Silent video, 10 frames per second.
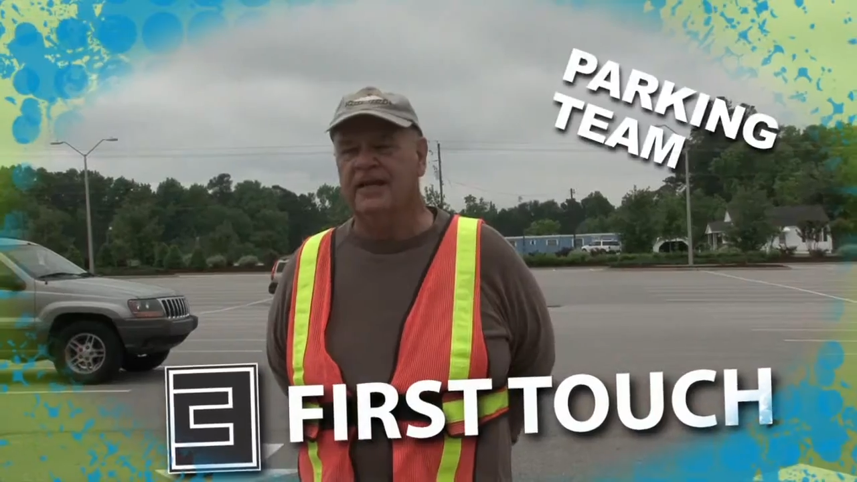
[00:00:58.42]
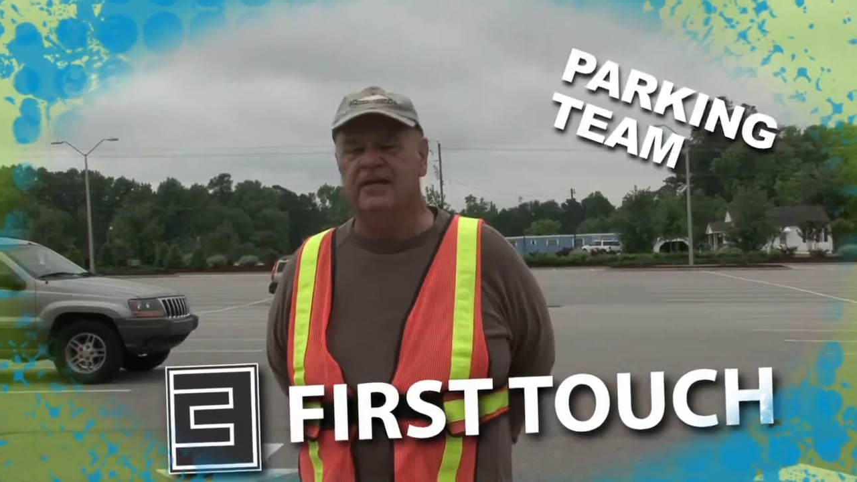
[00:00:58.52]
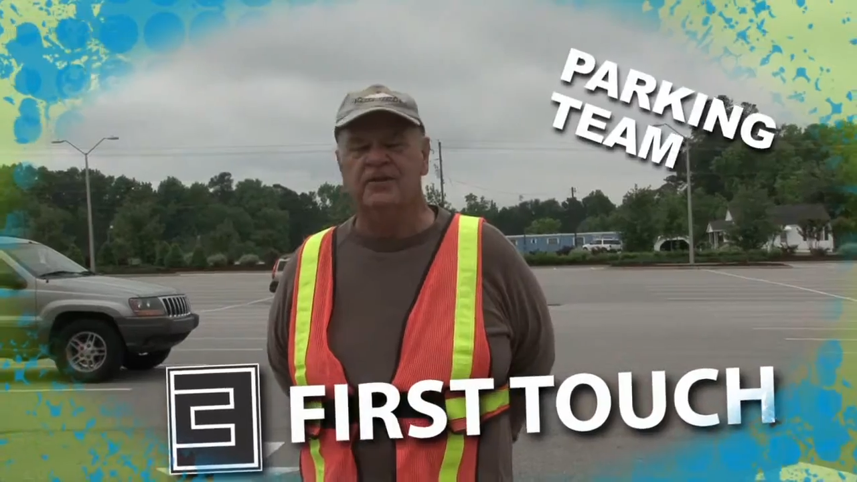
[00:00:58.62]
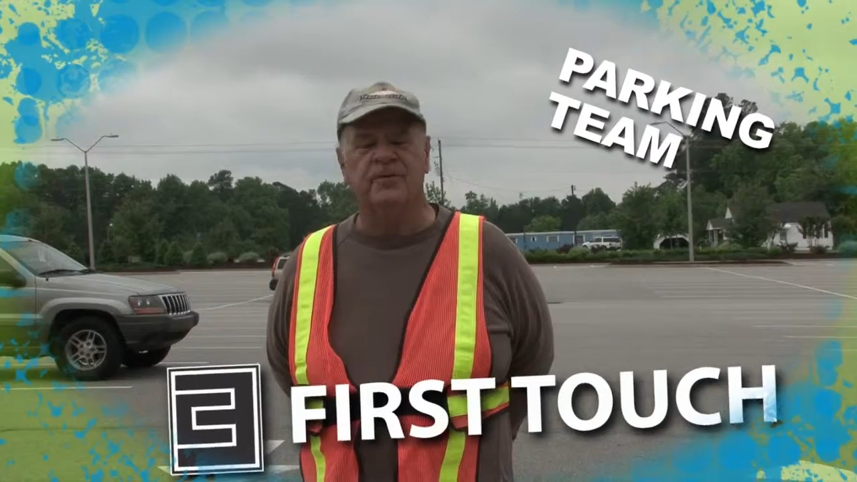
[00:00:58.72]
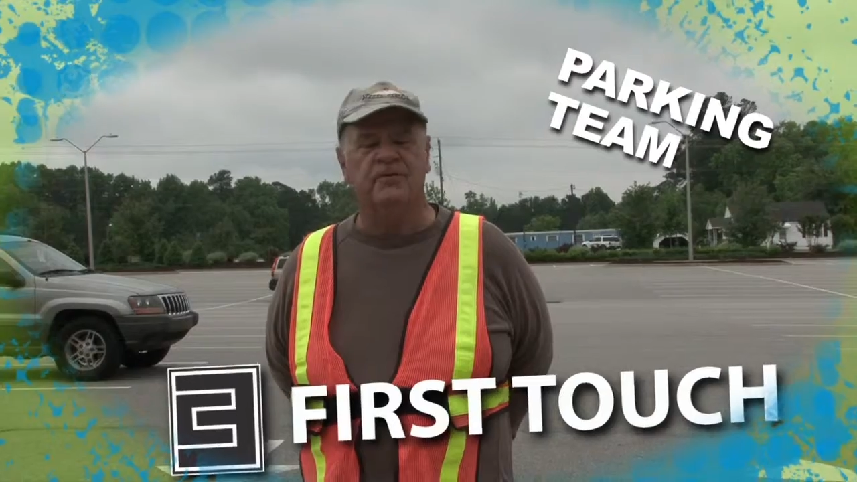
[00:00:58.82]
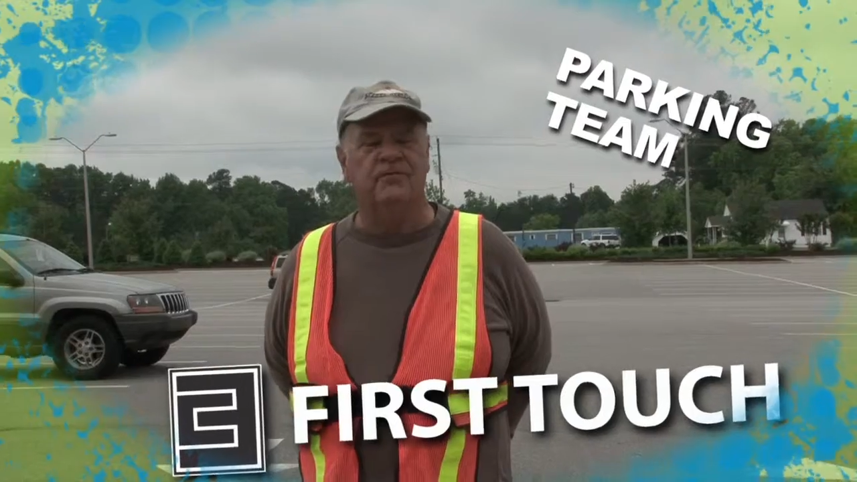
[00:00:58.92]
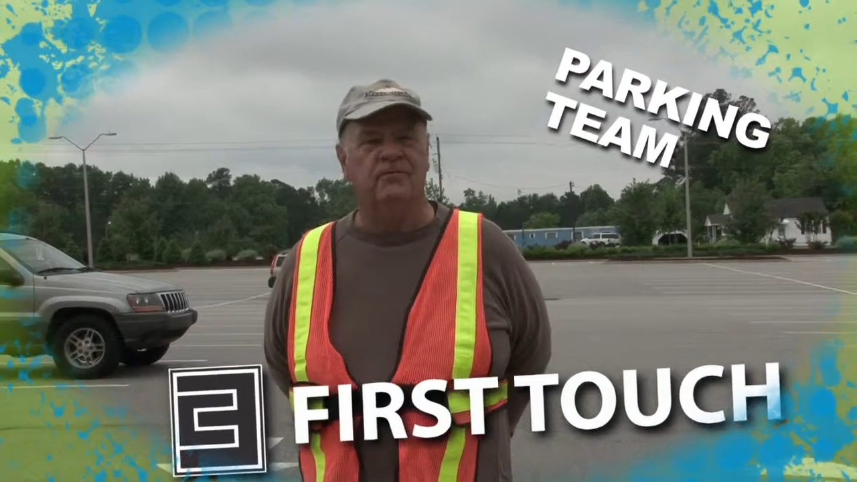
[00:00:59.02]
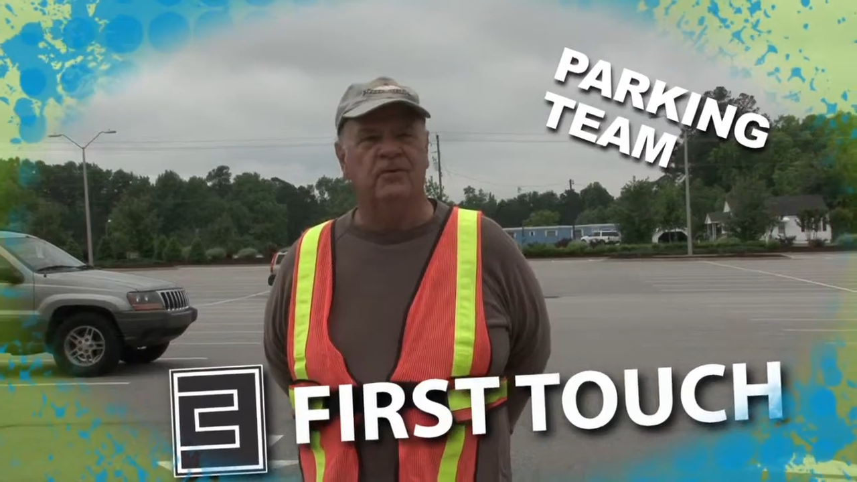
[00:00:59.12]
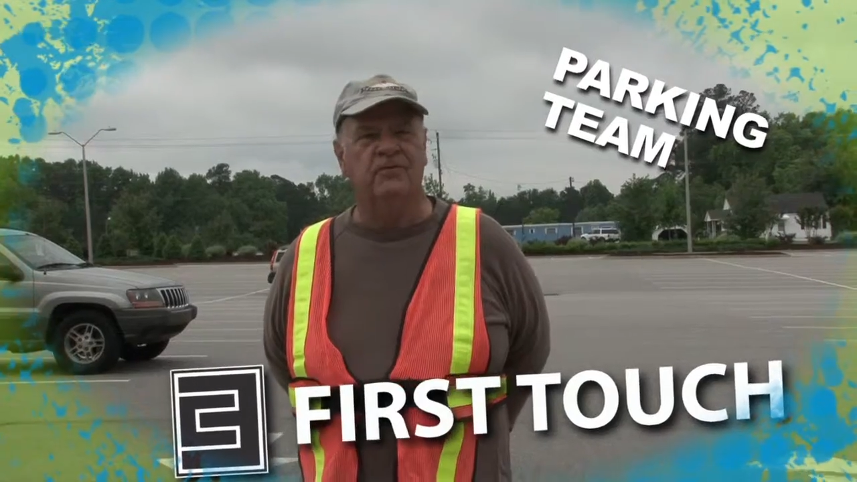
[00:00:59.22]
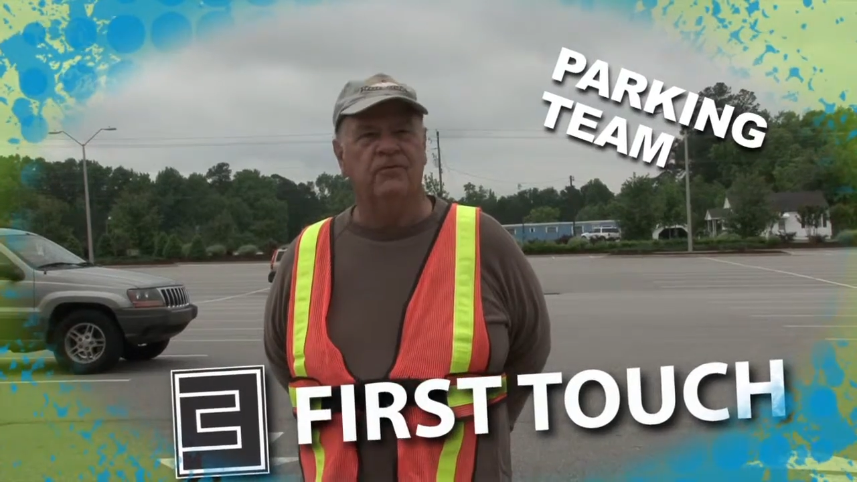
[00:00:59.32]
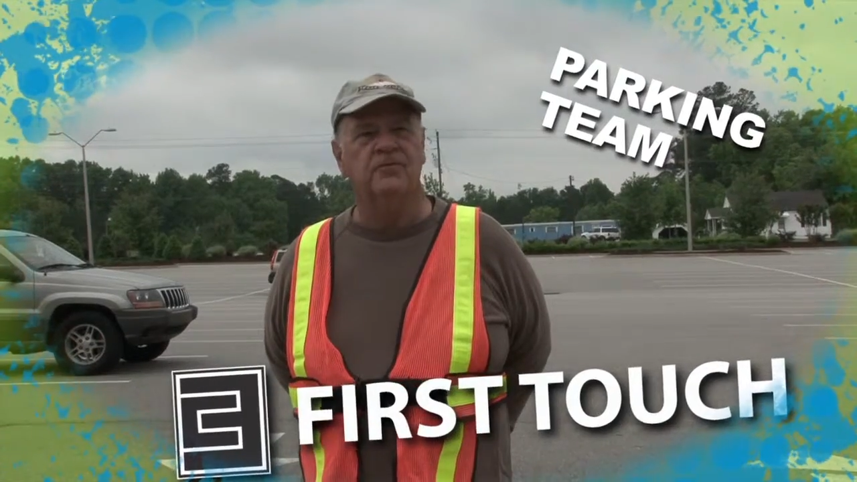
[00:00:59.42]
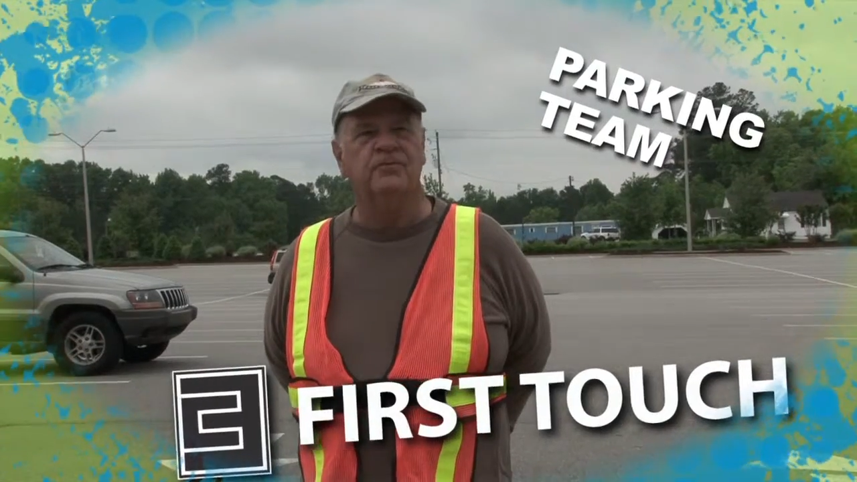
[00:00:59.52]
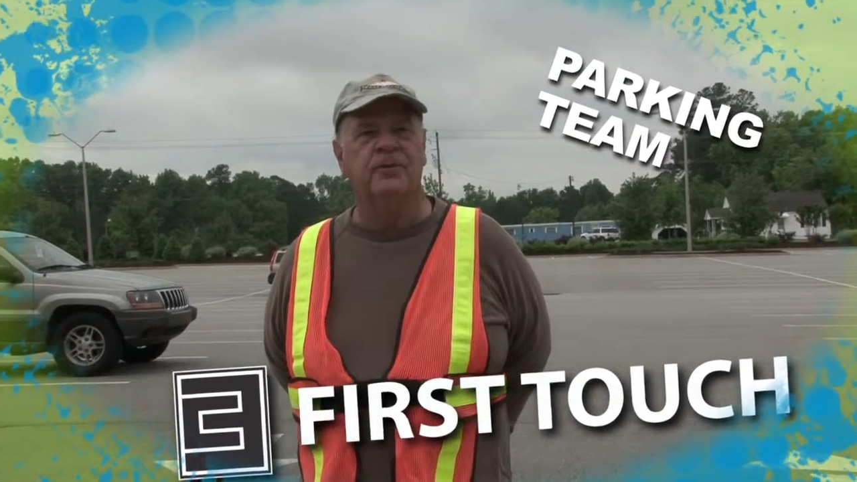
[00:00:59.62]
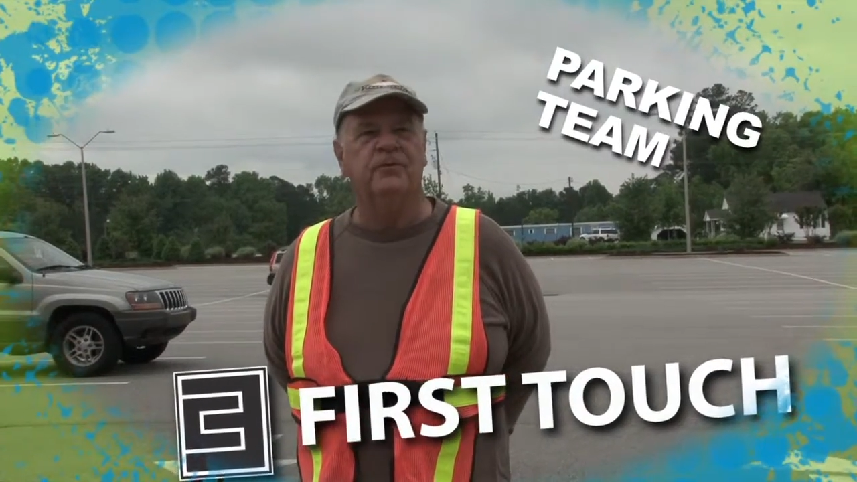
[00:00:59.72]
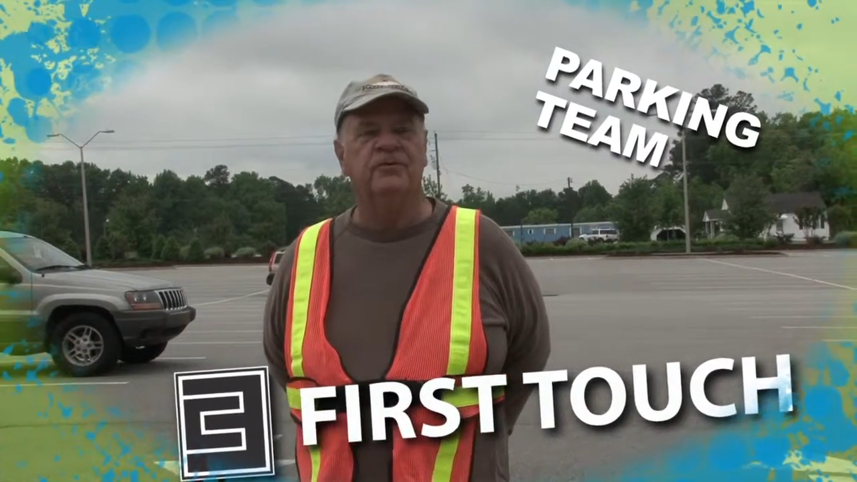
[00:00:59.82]
I get to be one of the
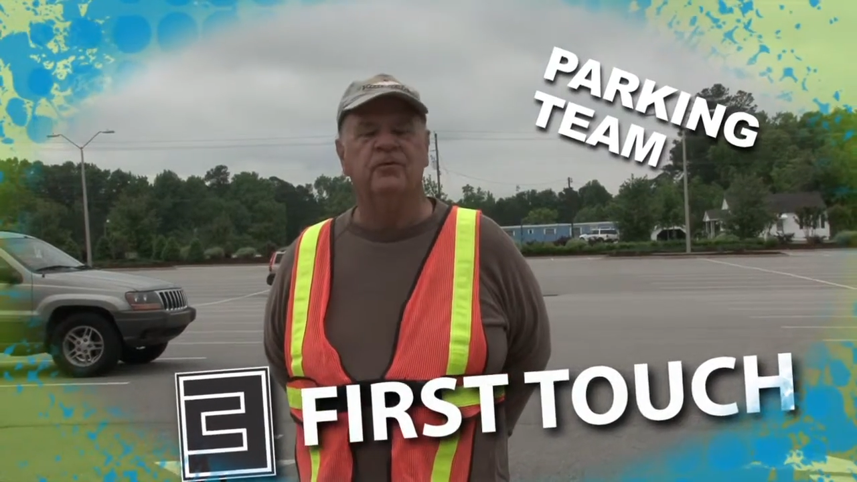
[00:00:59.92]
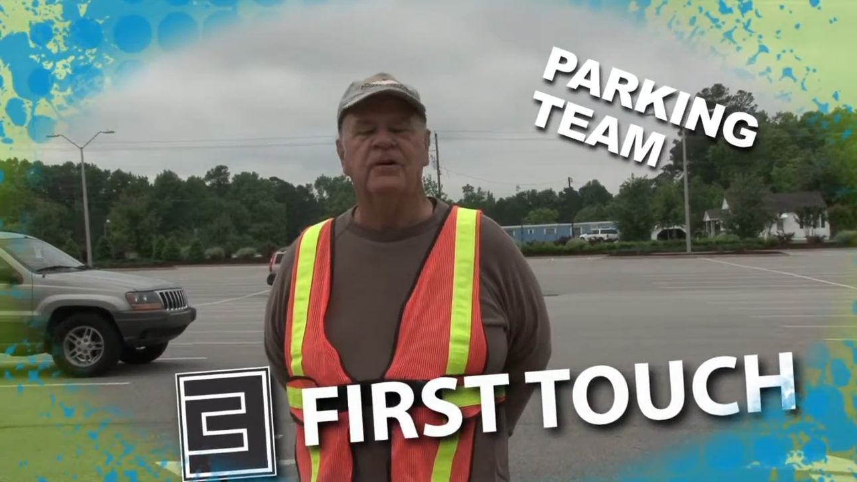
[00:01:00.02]
first people to